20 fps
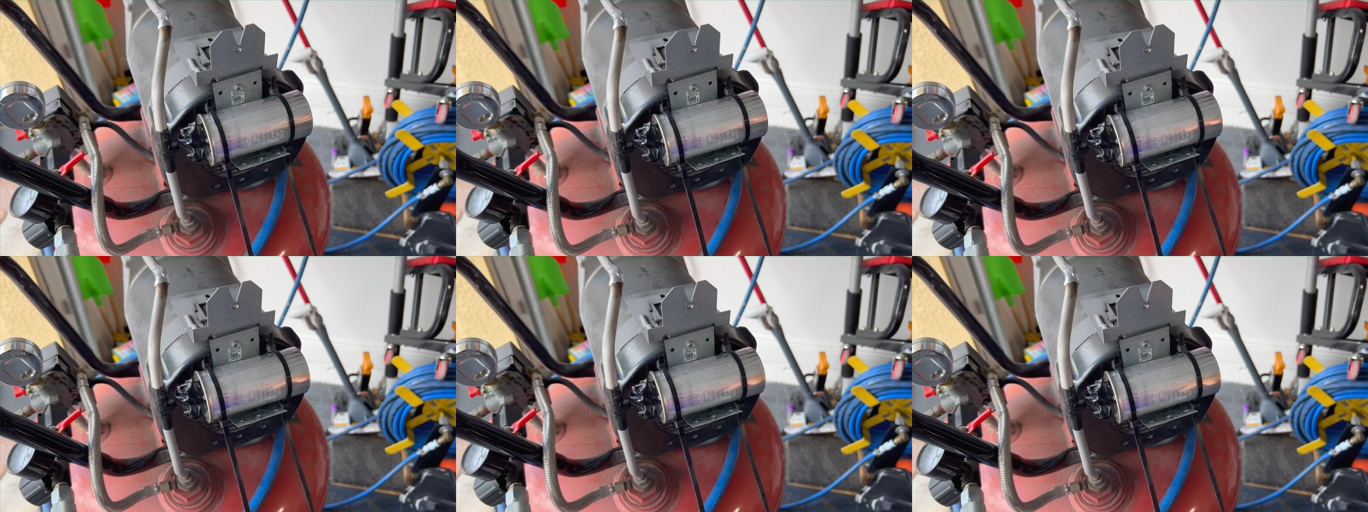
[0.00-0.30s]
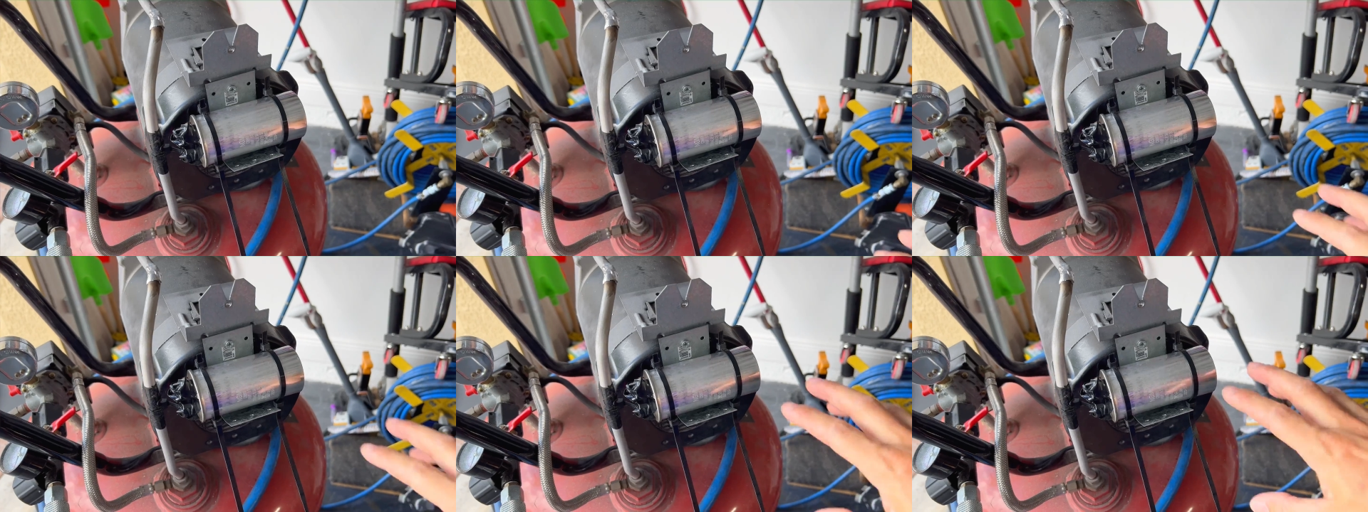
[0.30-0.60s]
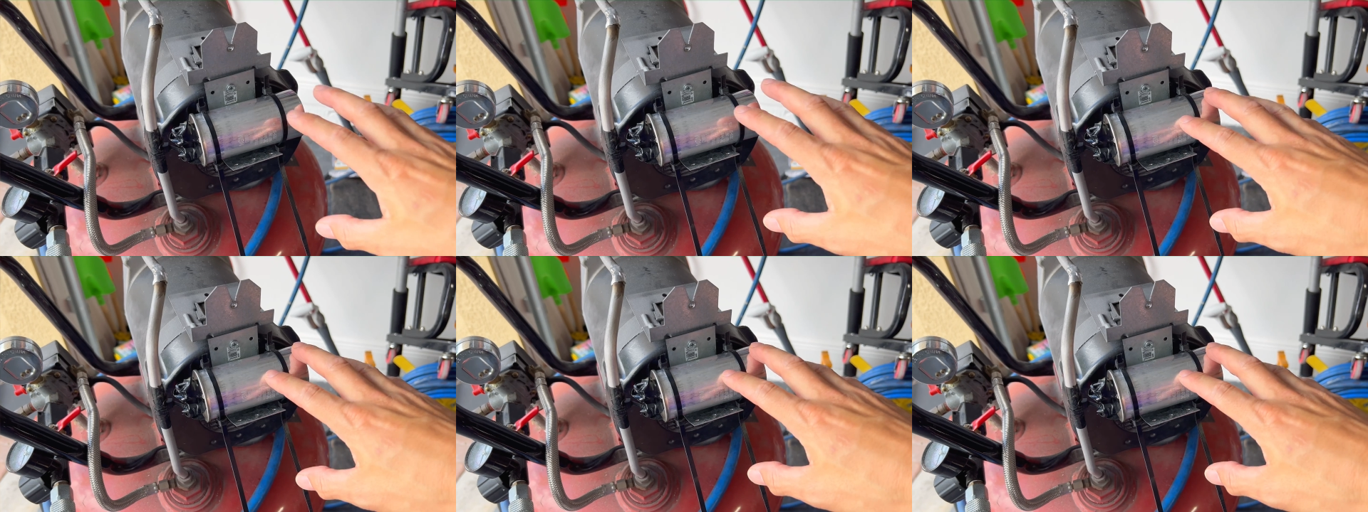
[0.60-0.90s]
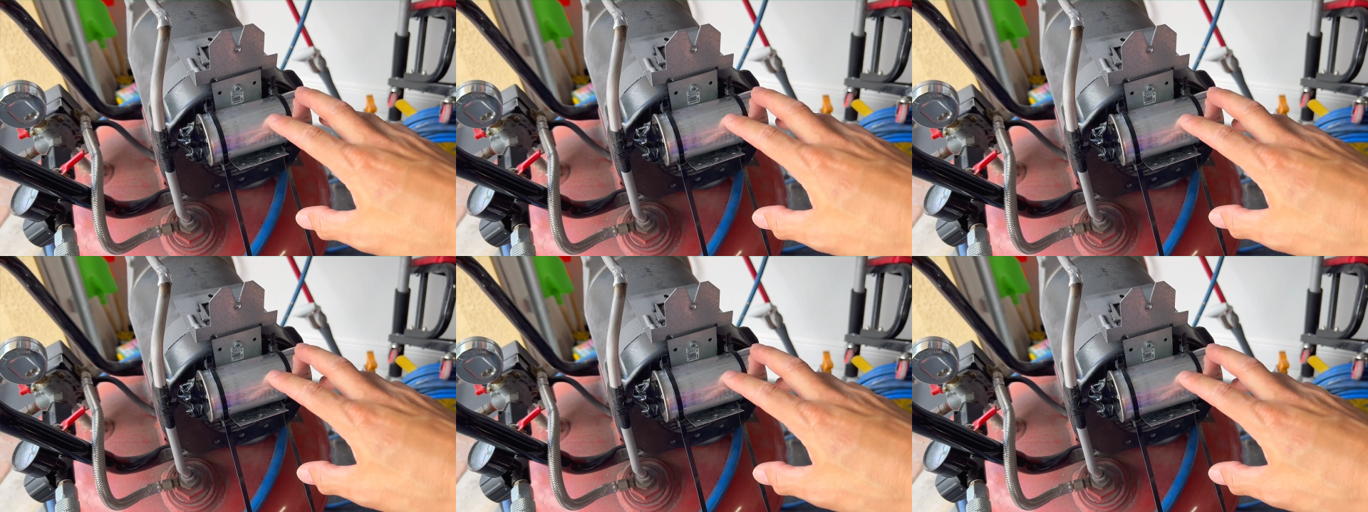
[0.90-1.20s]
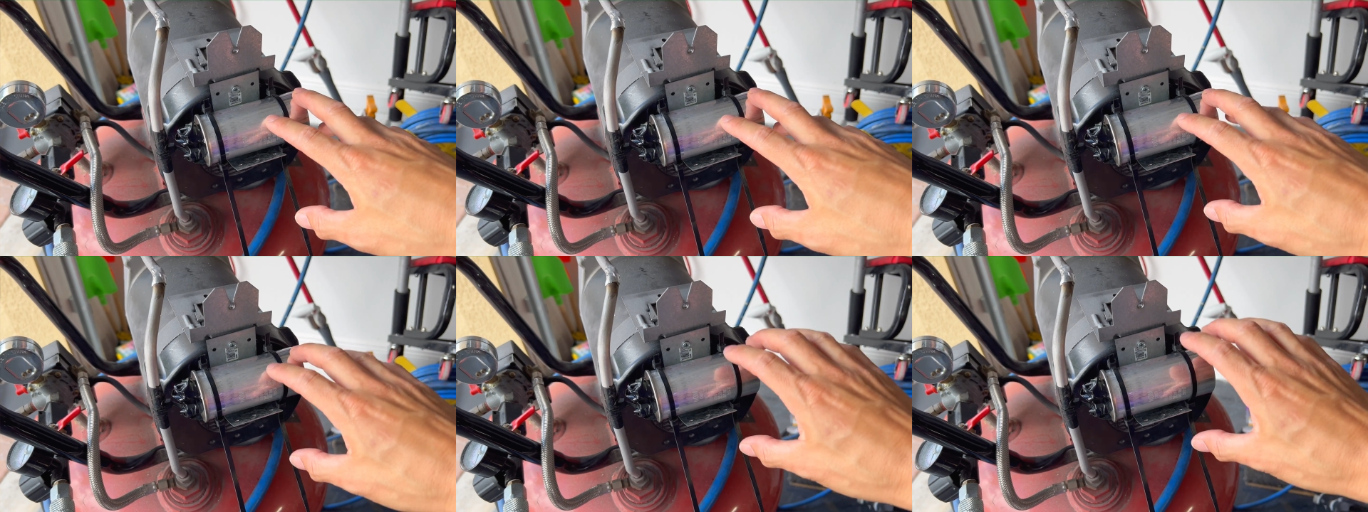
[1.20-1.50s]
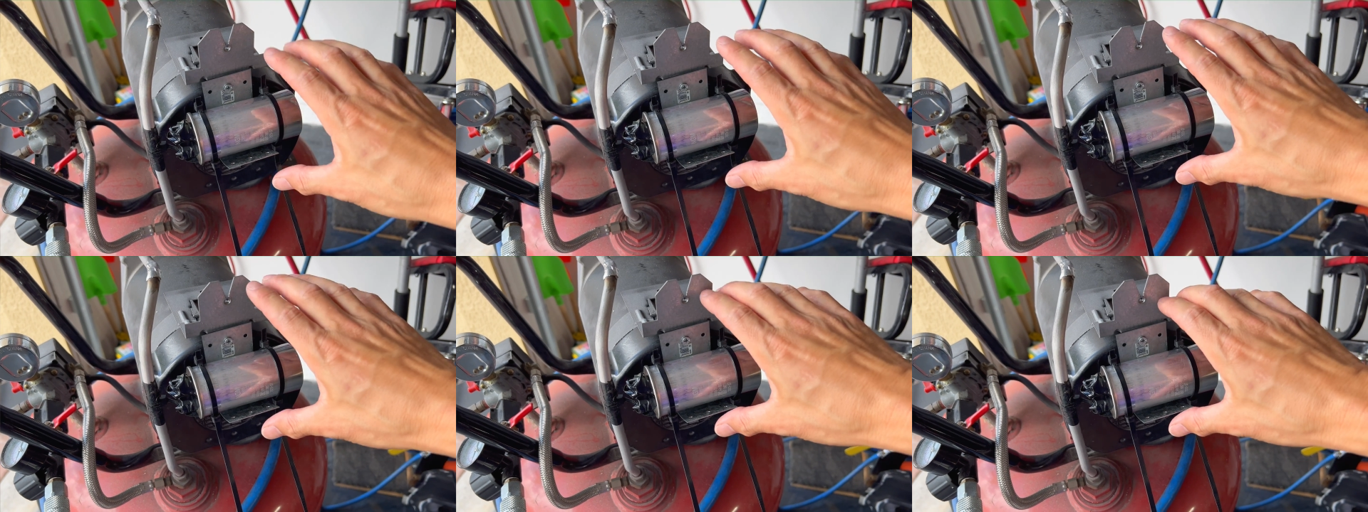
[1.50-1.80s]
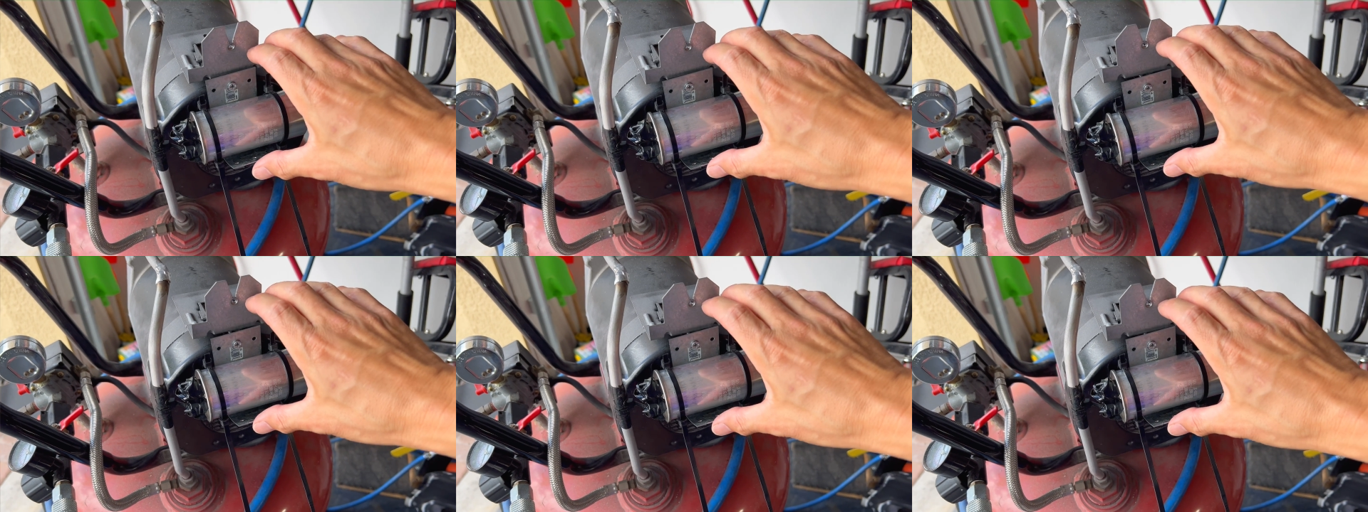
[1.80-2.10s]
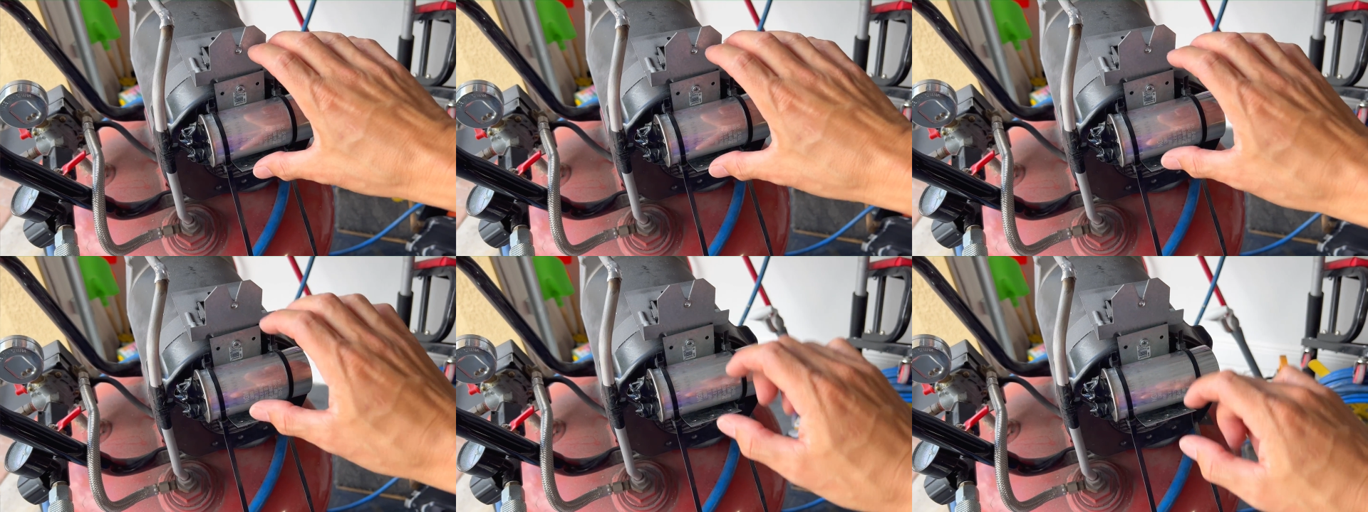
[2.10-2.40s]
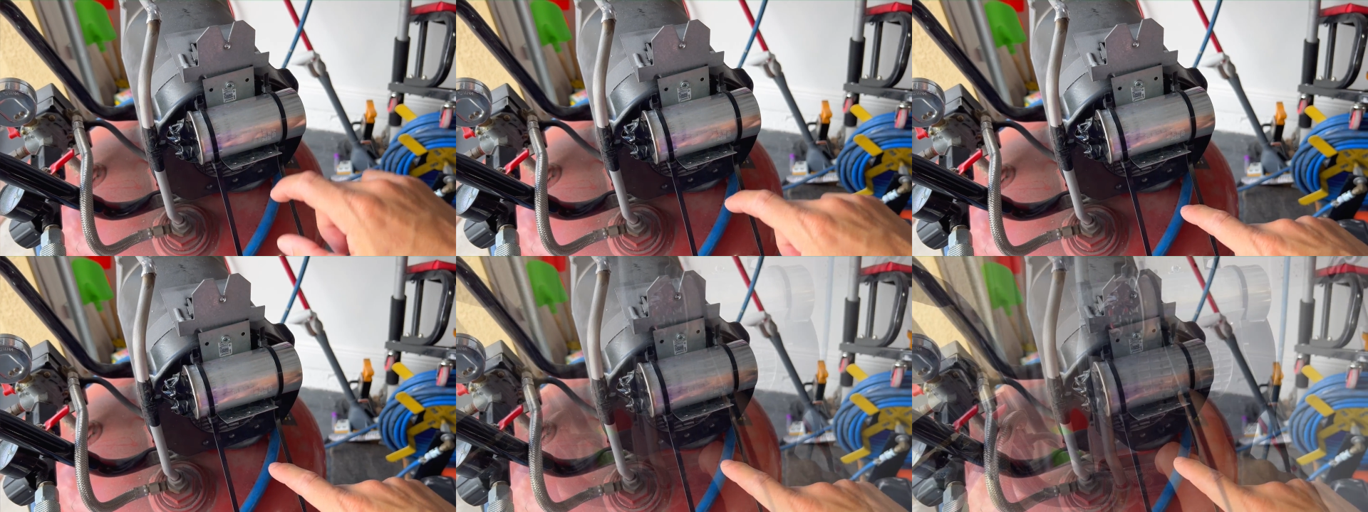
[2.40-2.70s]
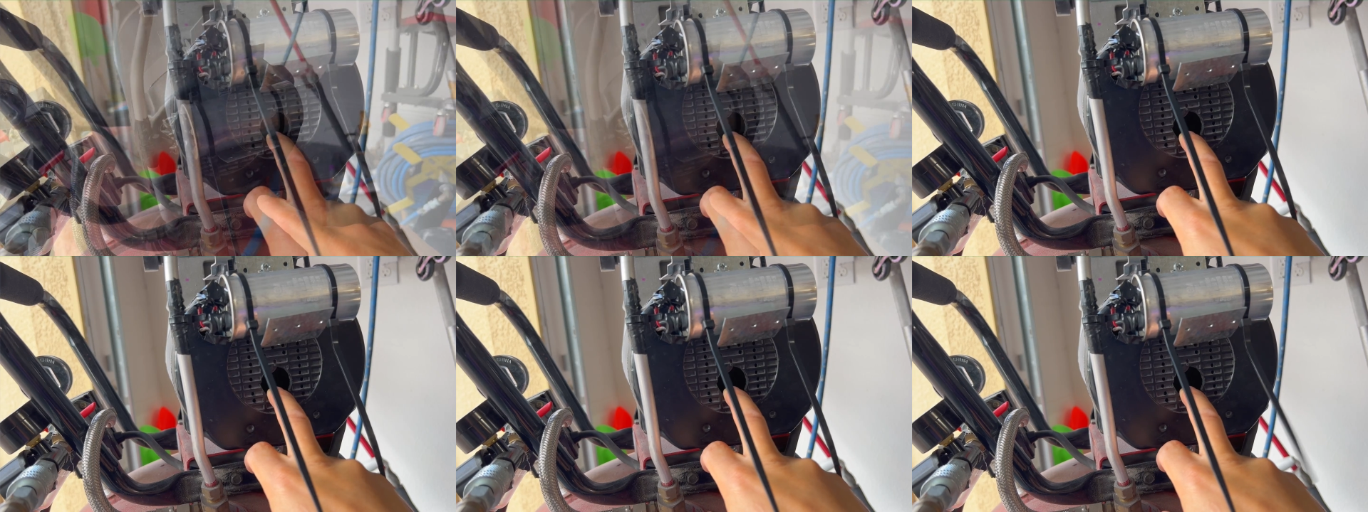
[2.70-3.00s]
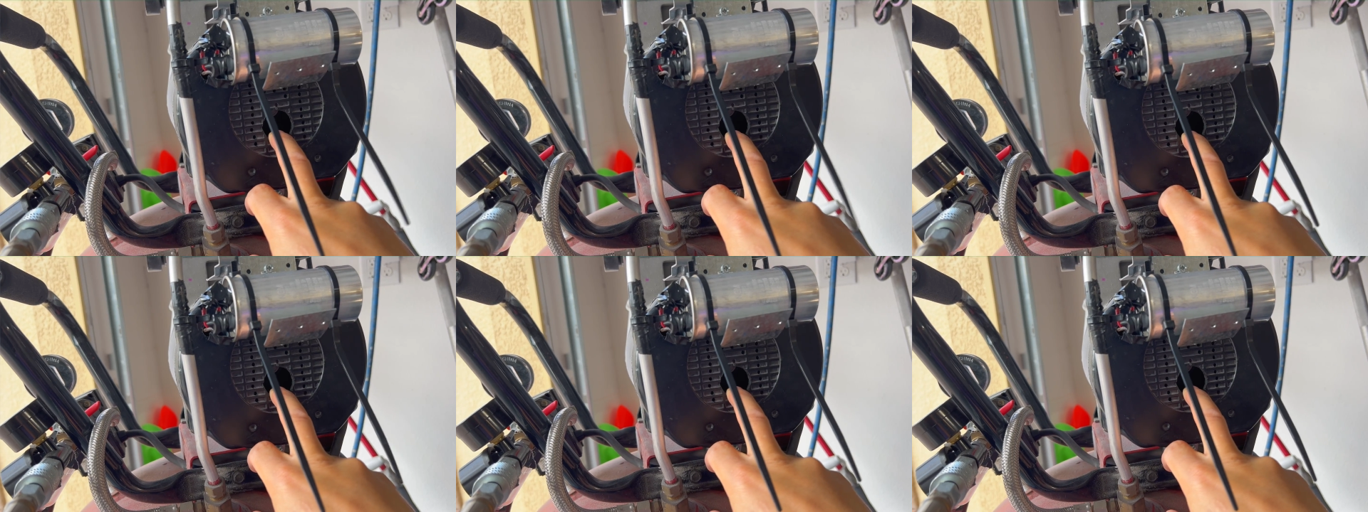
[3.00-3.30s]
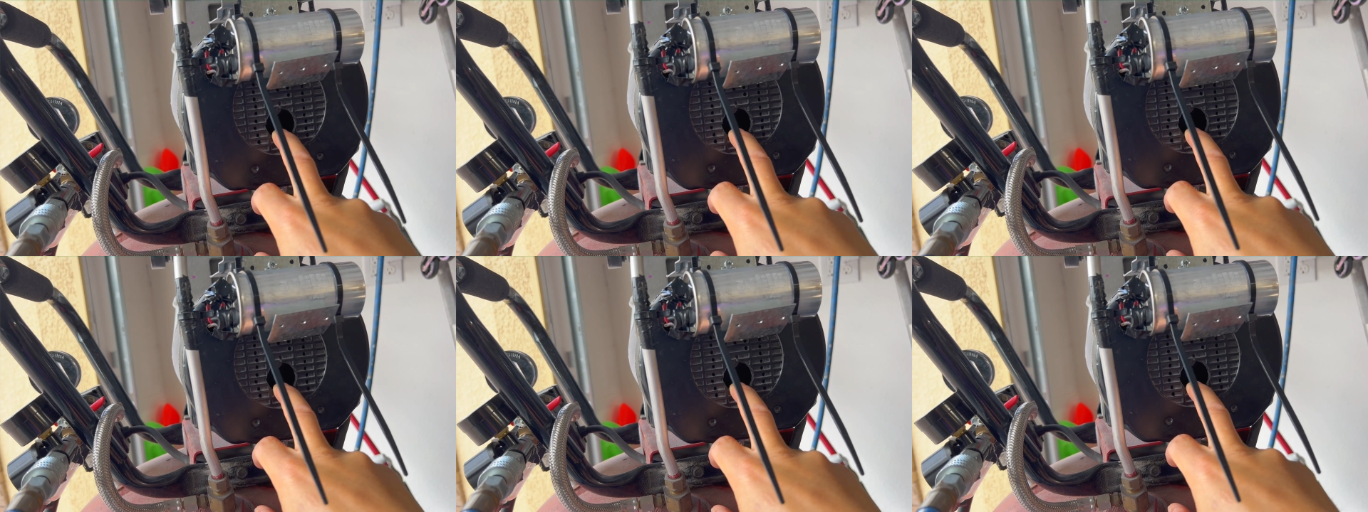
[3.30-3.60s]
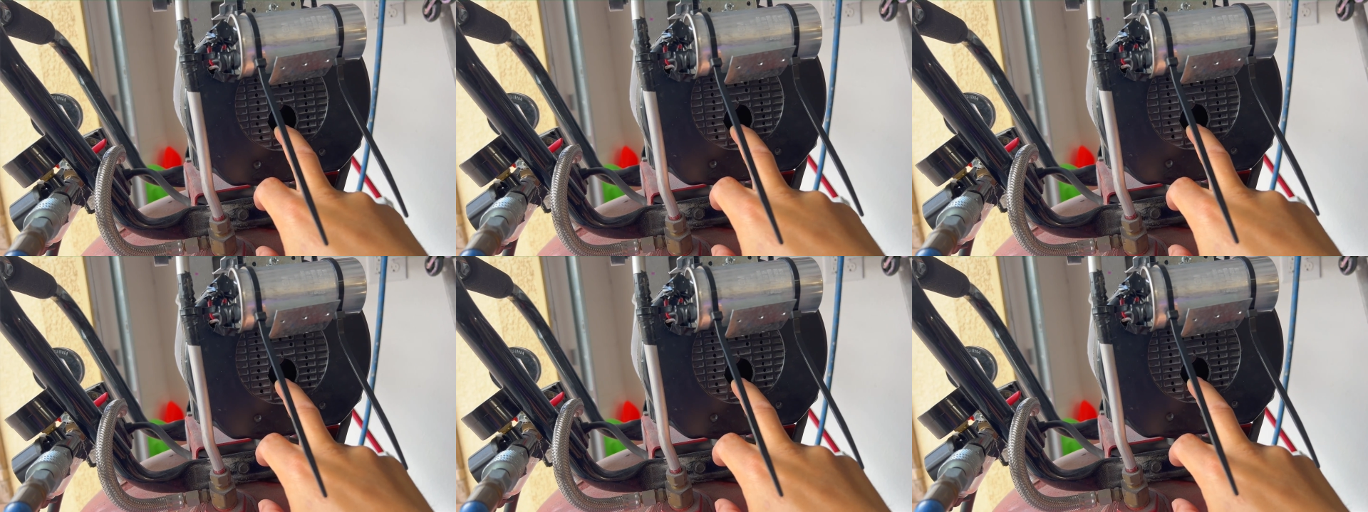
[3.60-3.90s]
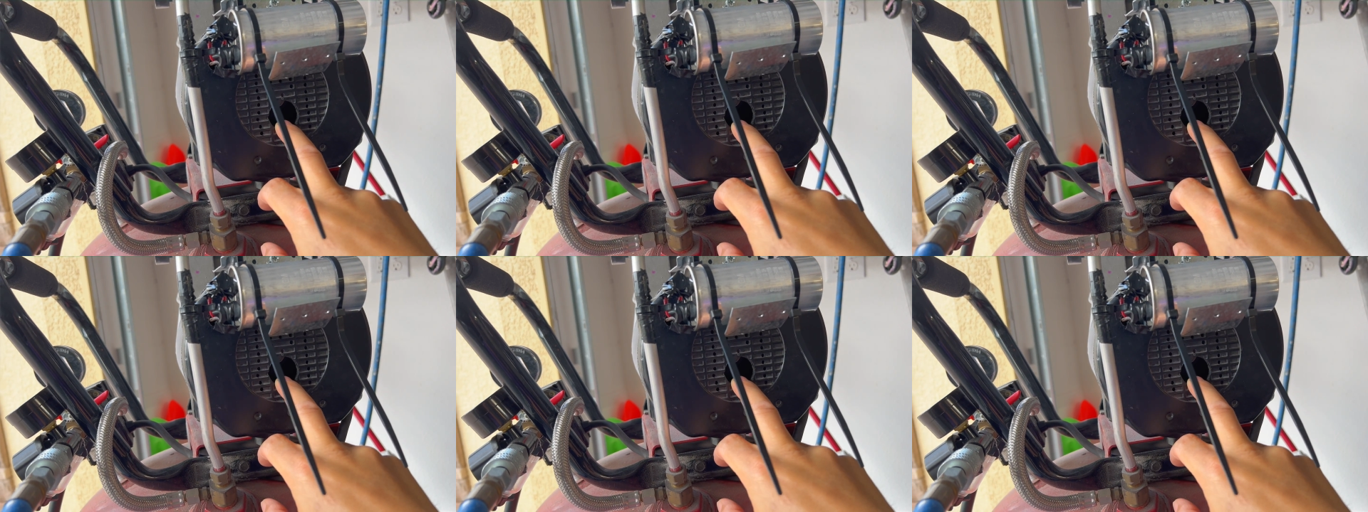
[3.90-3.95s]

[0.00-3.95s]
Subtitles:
(no speaker visible)